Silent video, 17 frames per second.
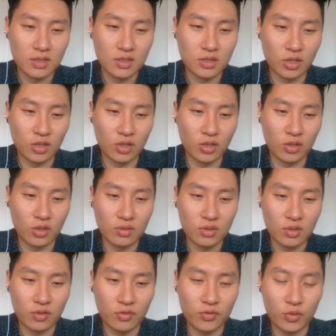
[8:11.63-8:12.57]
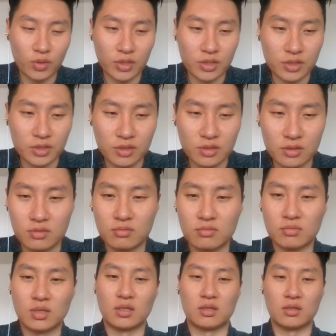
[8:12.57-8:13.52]
So of course,
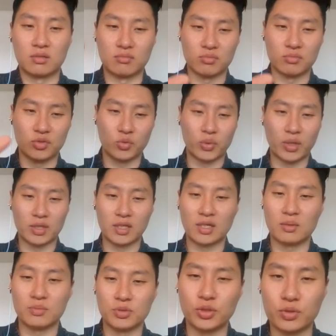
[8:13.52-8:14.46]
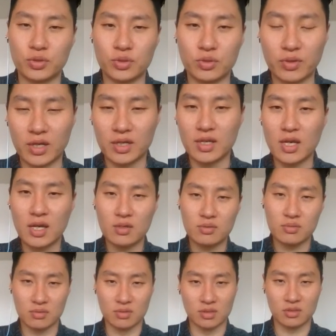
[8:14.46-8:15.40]
the one that I'm showing you right
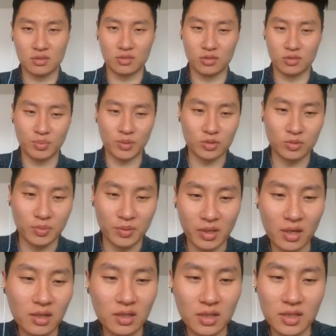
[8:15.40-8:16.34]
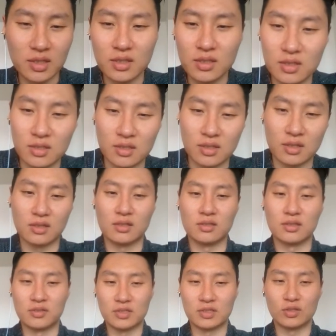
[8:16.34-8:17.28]
now, it's super ugly.
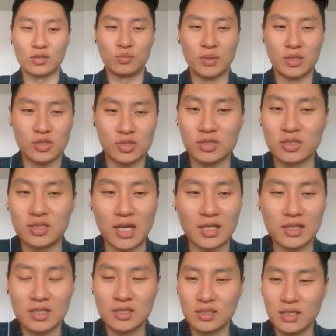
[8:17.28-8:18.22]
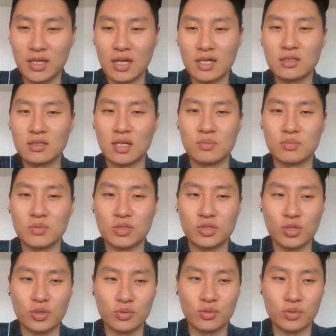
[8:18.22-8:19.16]
There is not much aesthetics in that. I'm
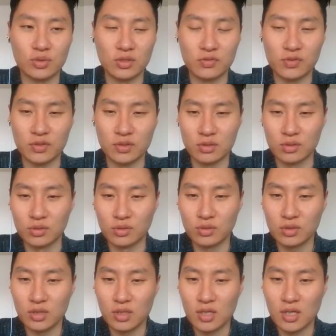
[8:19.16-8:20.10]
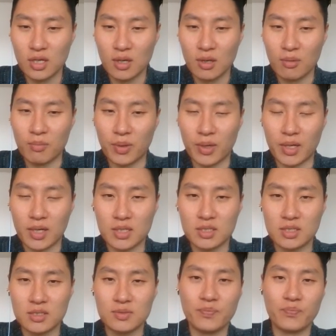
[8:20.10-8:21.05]
just showing you different tools,
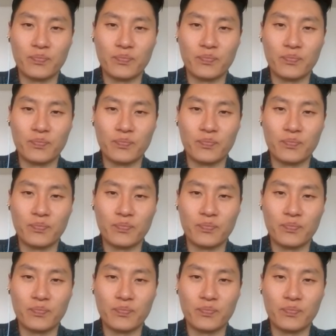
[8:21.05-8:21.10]
but